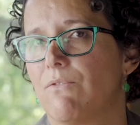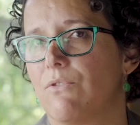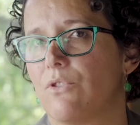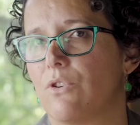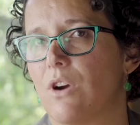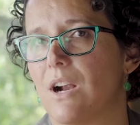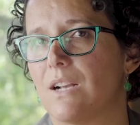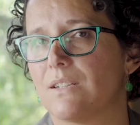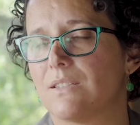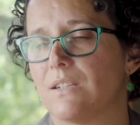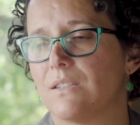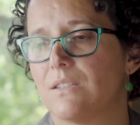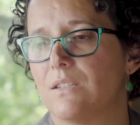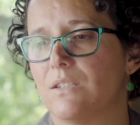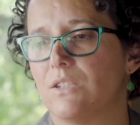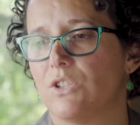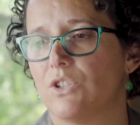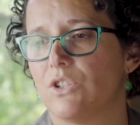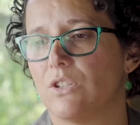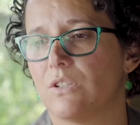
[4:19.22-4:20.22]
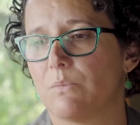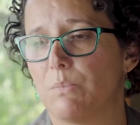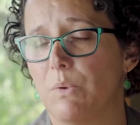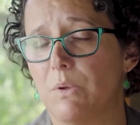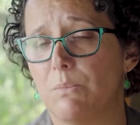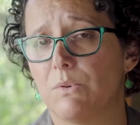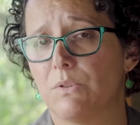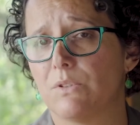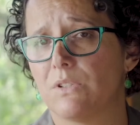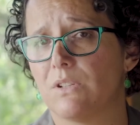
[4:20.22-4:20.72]
For us as Indigenous
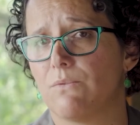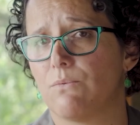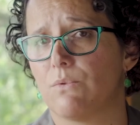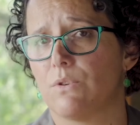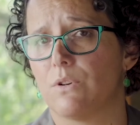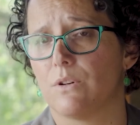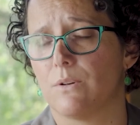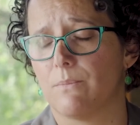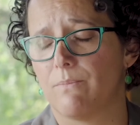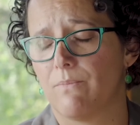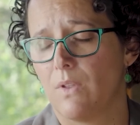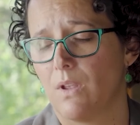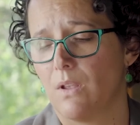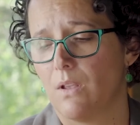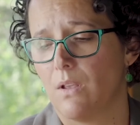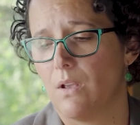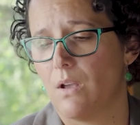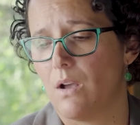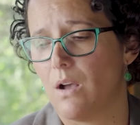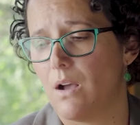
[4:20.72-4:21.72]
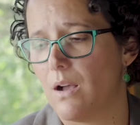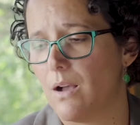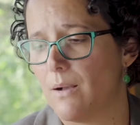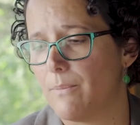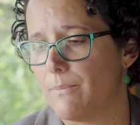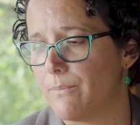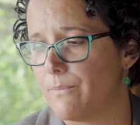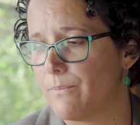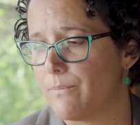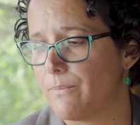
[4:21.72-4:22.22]
peoples, if we're
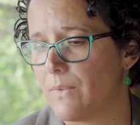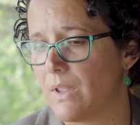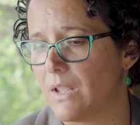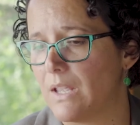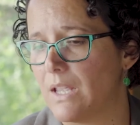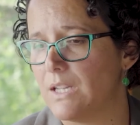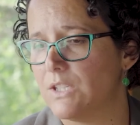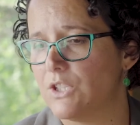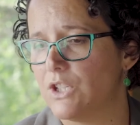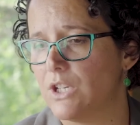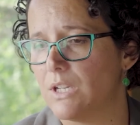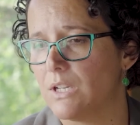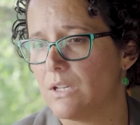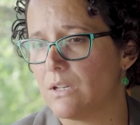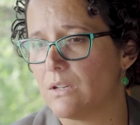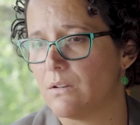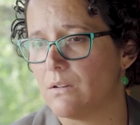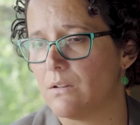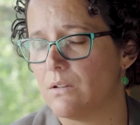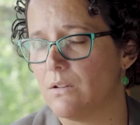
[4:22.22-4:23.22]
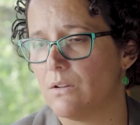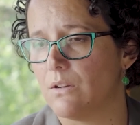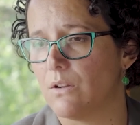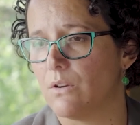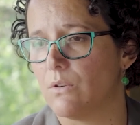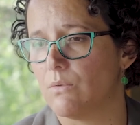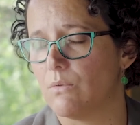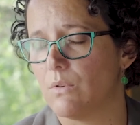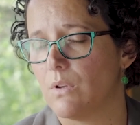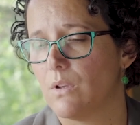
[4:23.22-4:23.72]
engaging
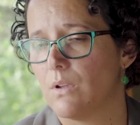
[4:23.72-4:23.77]
in,